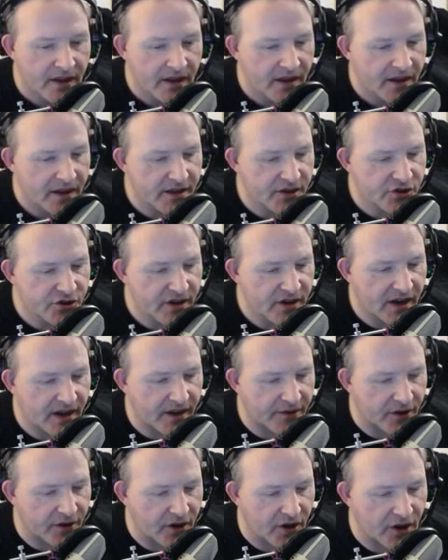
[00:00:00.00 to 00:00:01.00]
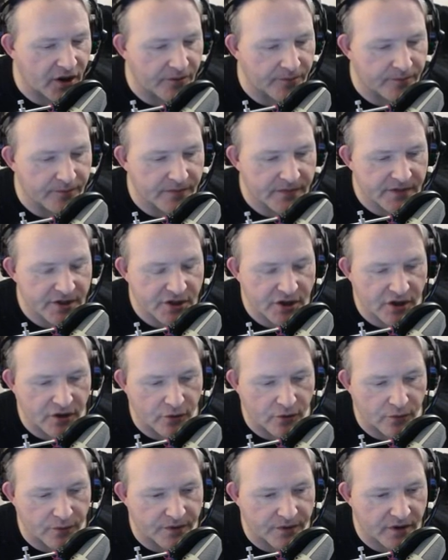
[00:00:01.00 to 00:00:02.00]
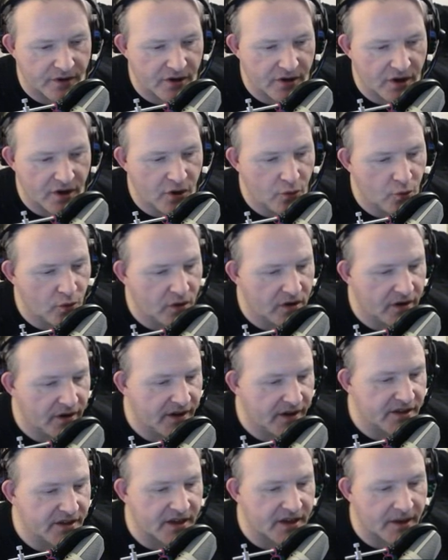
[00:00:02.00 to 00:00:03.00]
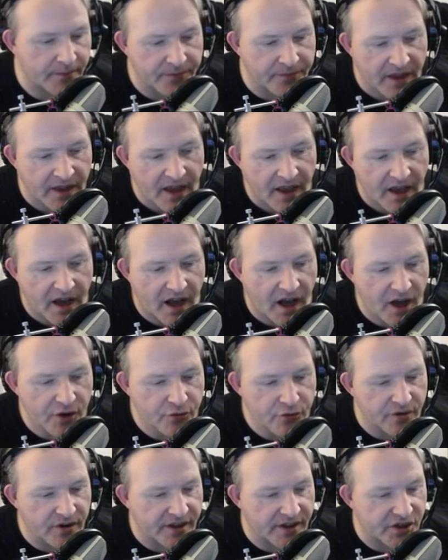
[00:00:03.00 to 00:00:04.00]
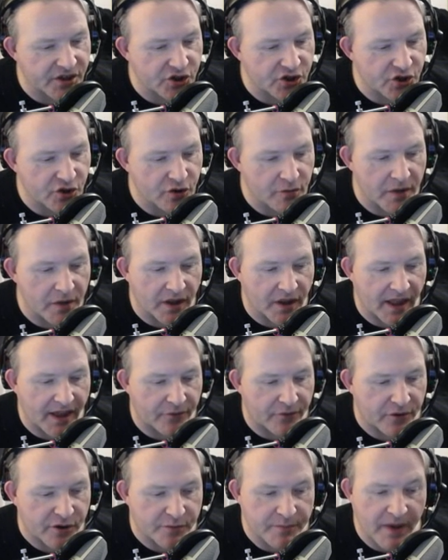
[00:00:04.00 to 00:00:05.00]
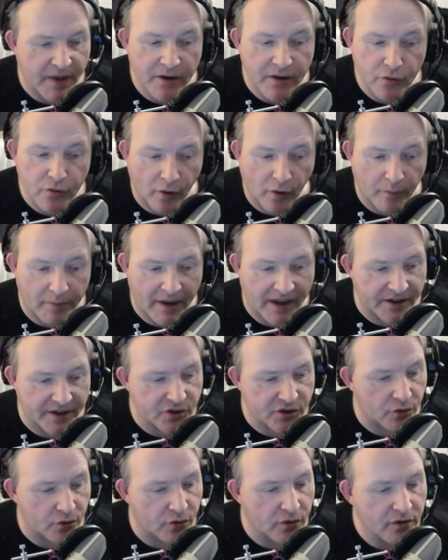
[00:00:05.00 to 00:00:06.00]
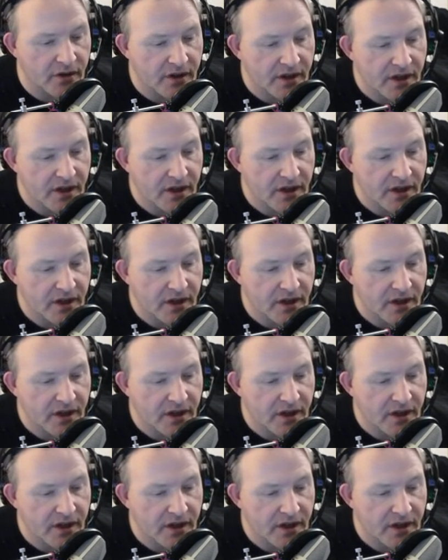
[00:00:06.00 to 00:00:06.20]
Let's check out the gun. So gun wise, 192mm average pen, not bad at all.